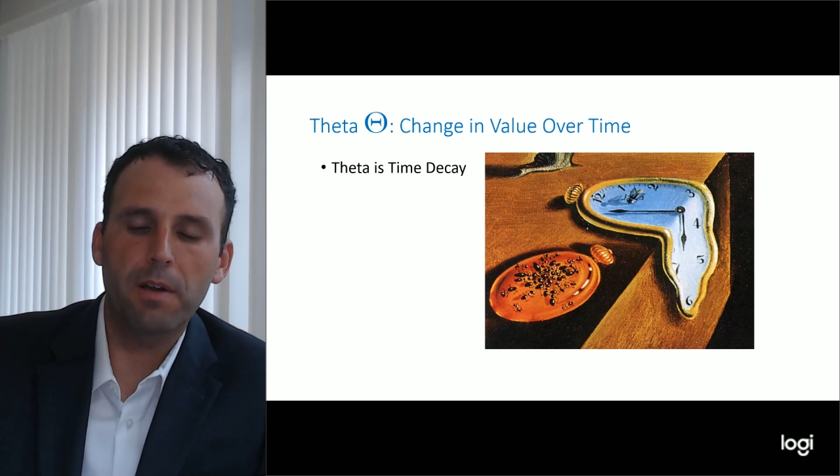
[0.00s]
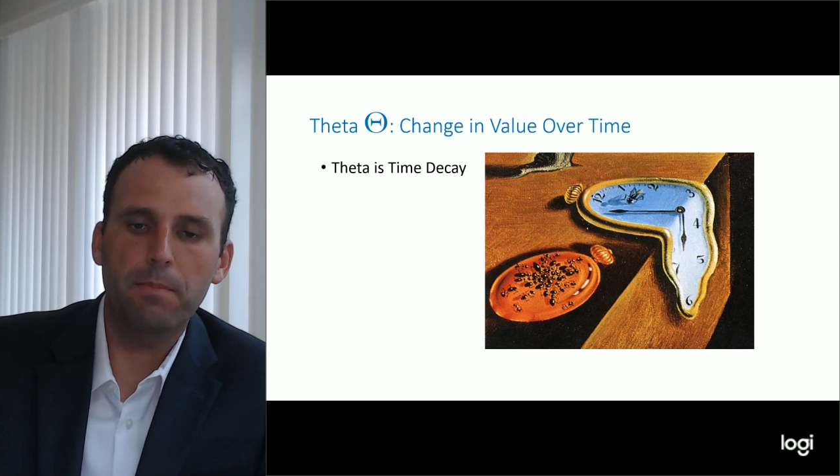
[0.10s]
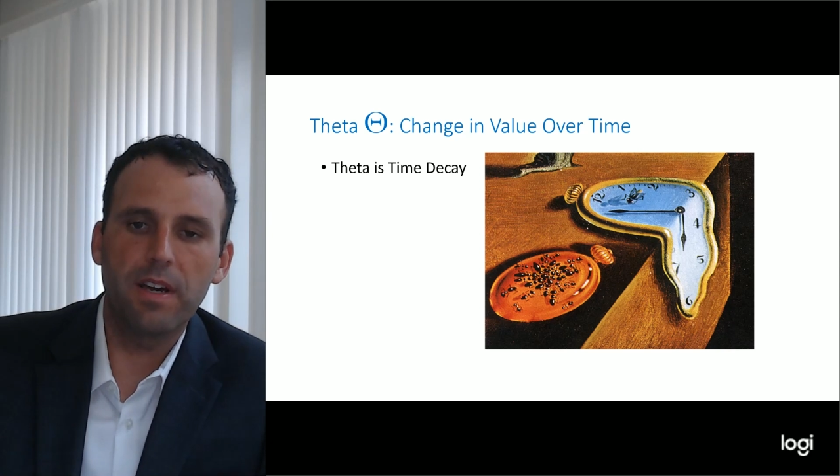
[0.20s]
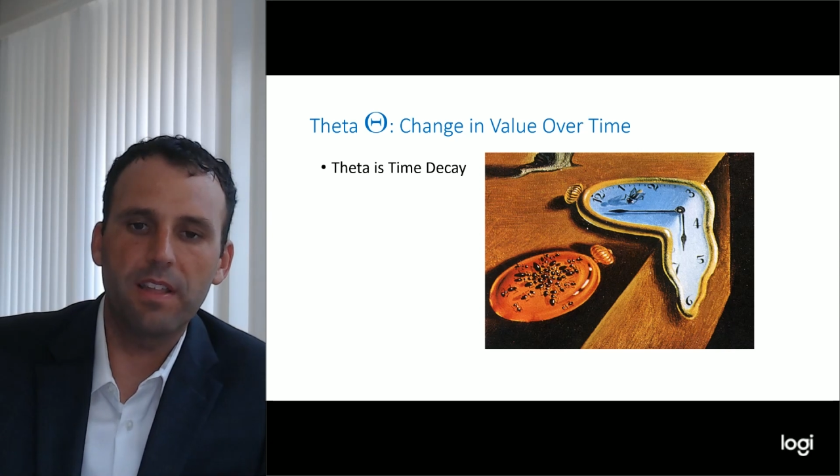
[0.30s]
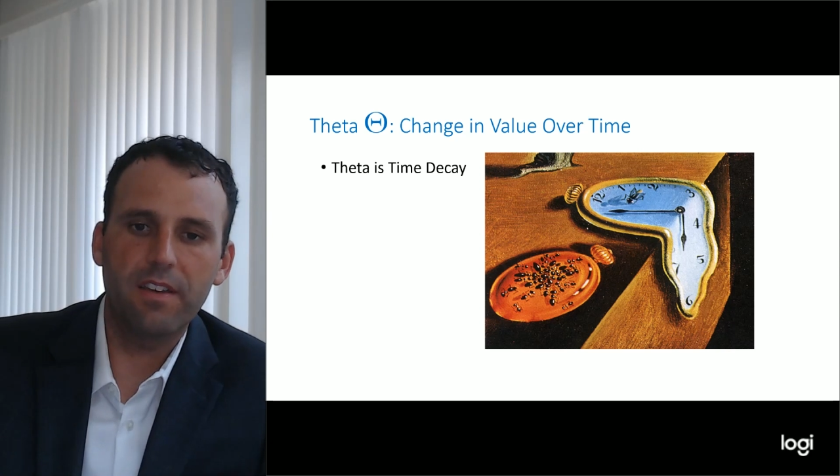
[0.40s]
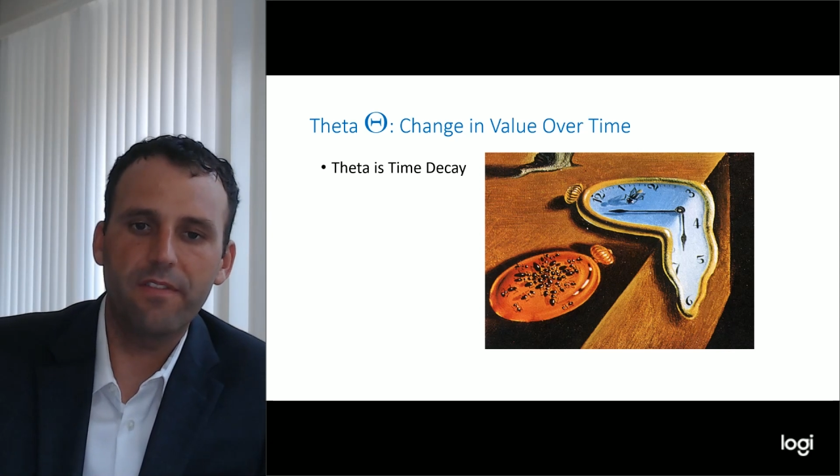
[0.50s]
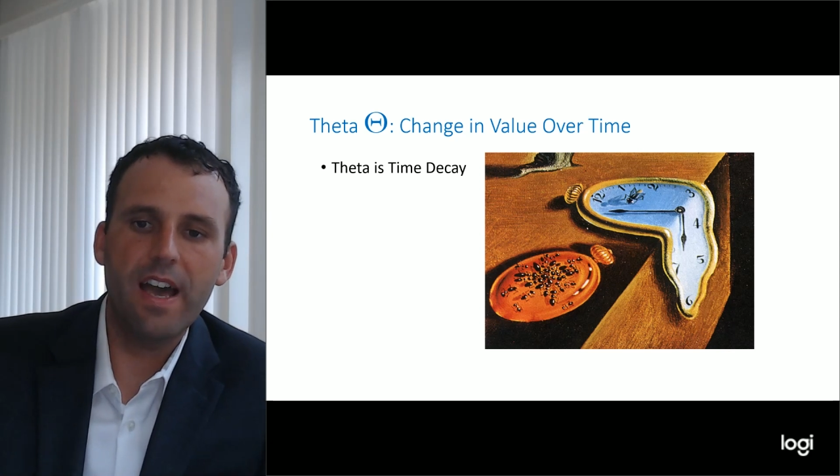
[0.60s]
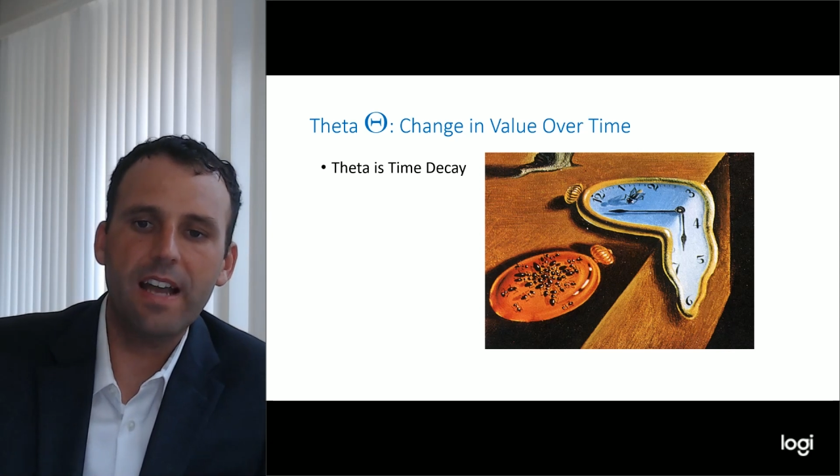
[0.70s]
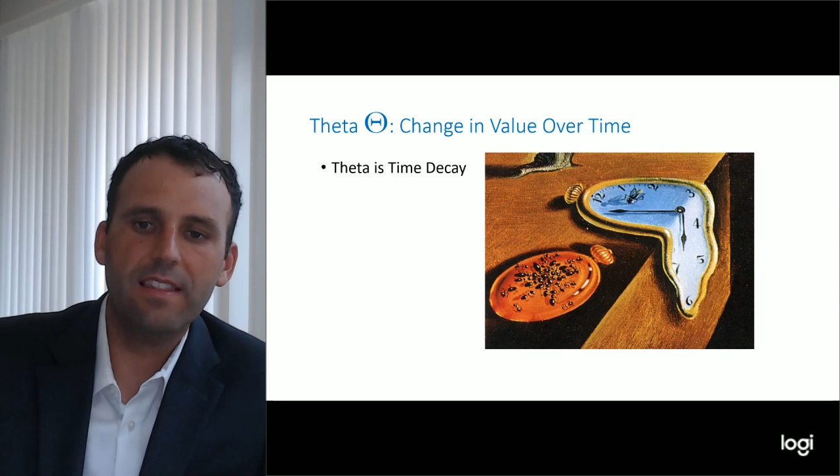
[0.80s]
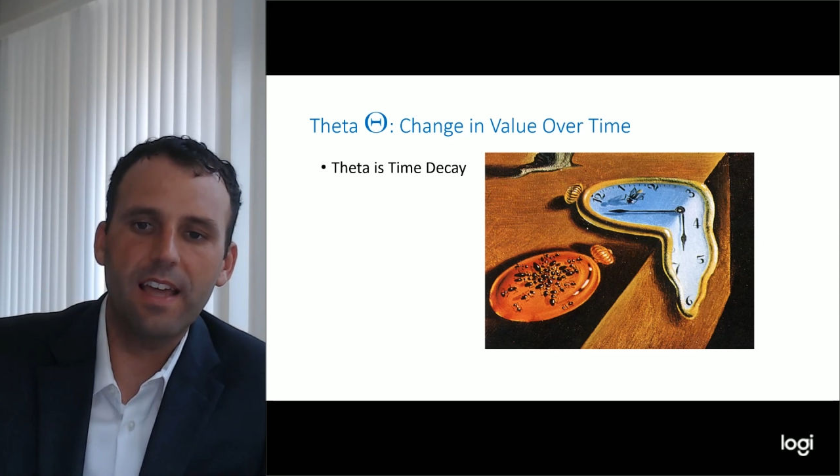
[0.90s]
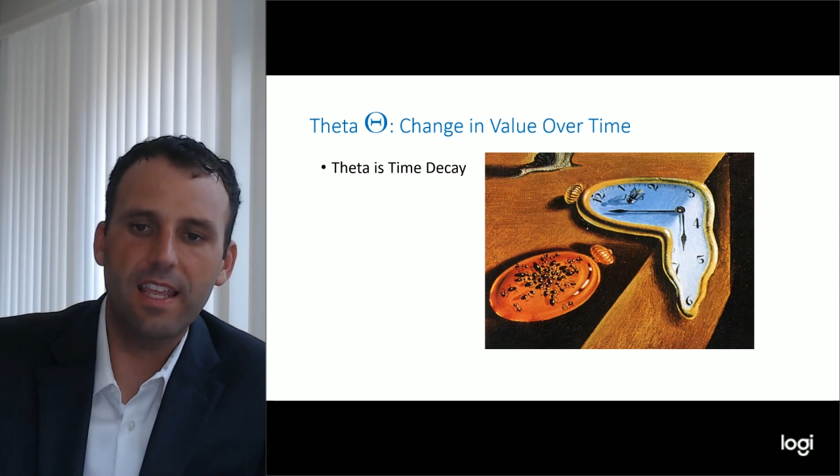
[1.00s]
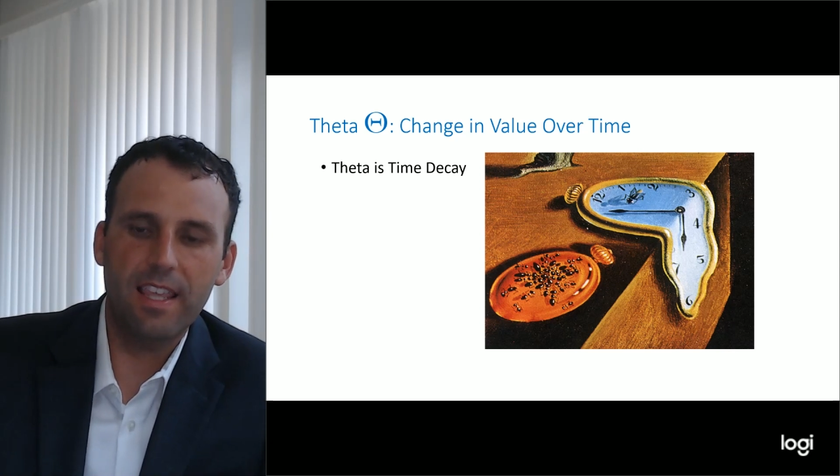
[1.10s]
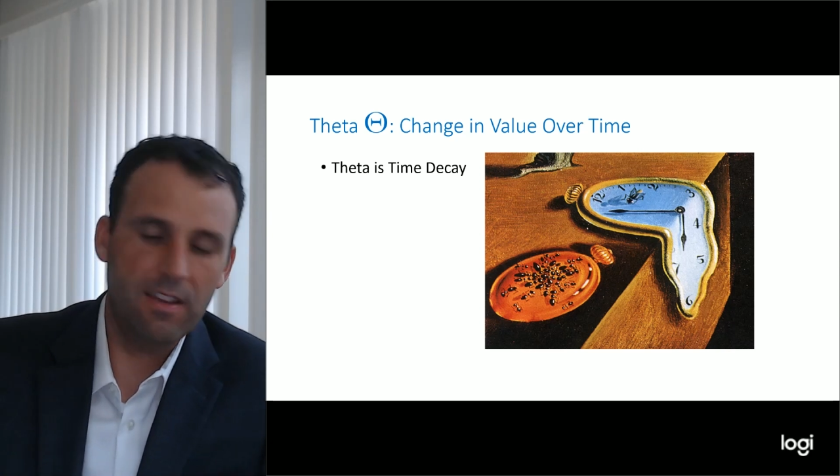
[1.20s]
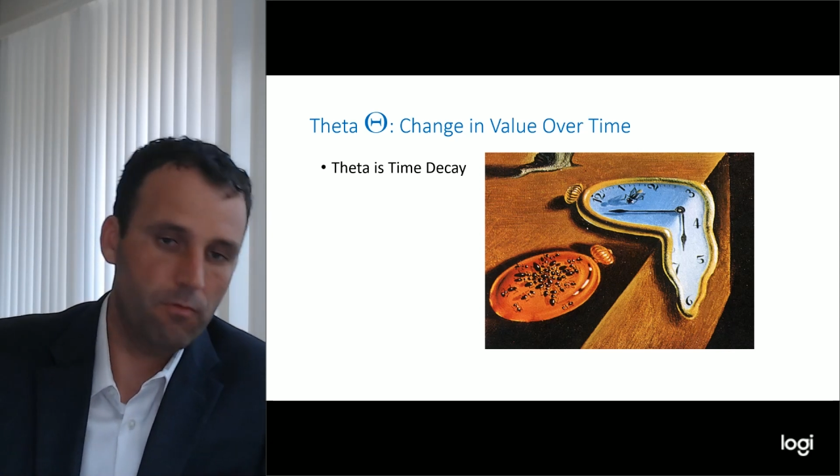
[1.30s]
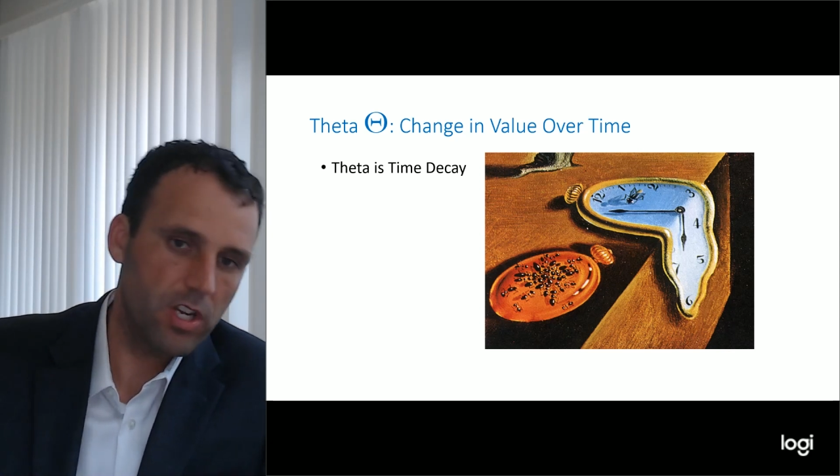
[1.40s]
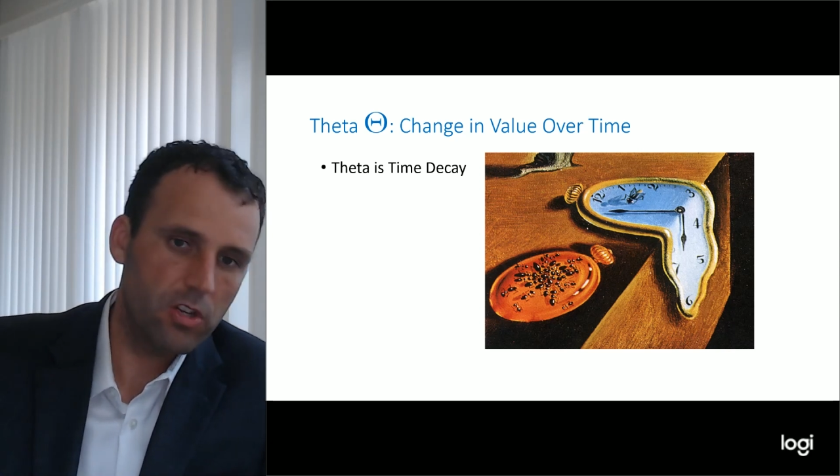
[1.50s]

but the fact that it can reach